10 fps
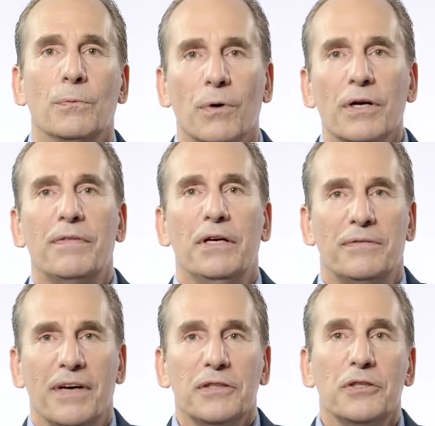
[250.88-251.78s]
One of the
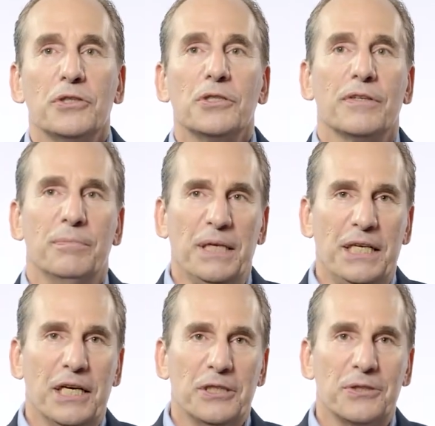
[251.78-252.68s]
advantages of
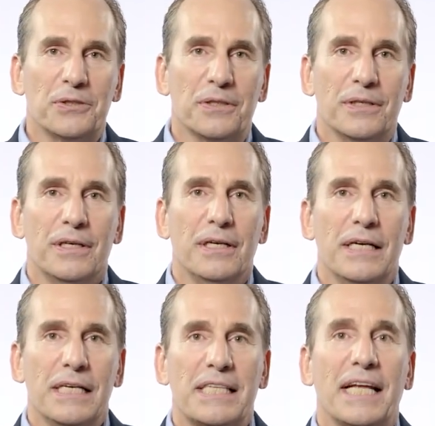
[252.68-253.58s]
mediation
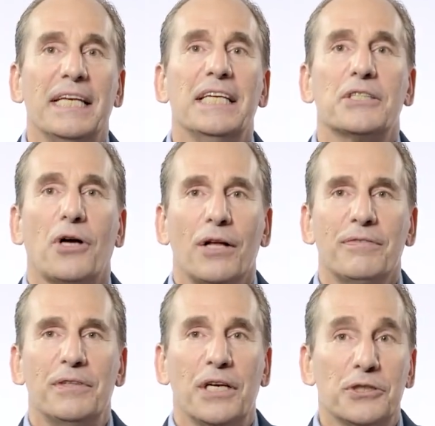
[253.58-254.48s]
is that it is
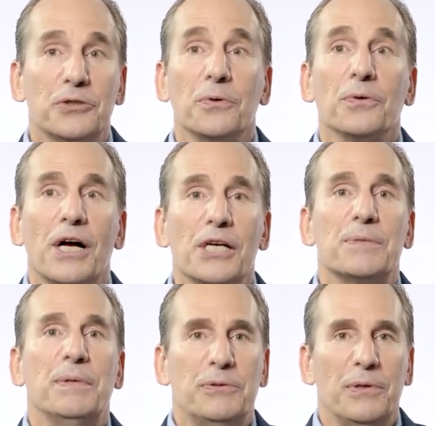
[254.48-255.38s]
confidential as
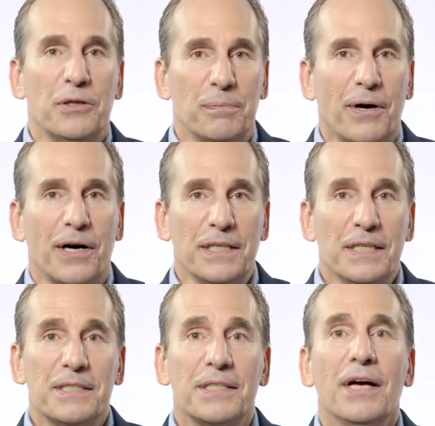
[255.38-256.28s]
between the
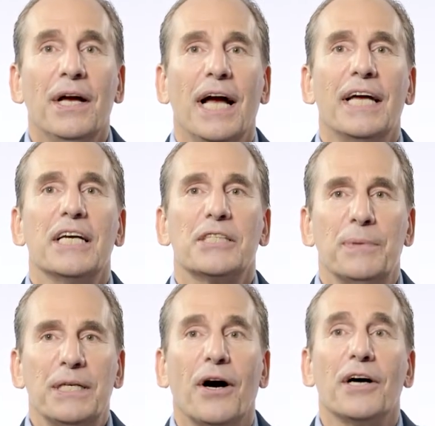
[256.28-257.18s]
parties and as
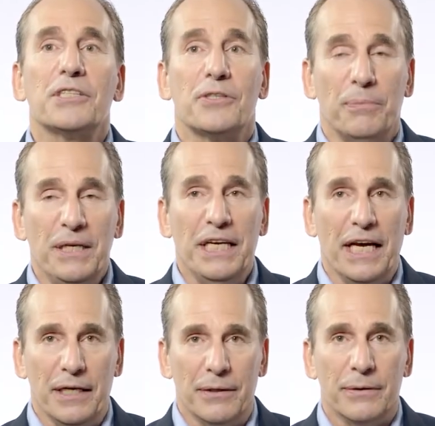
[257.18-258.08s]
regards the
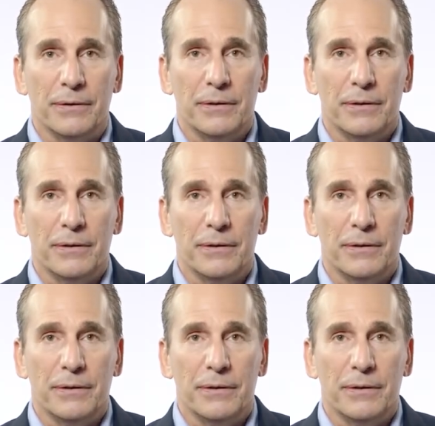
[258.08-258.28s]
mediator.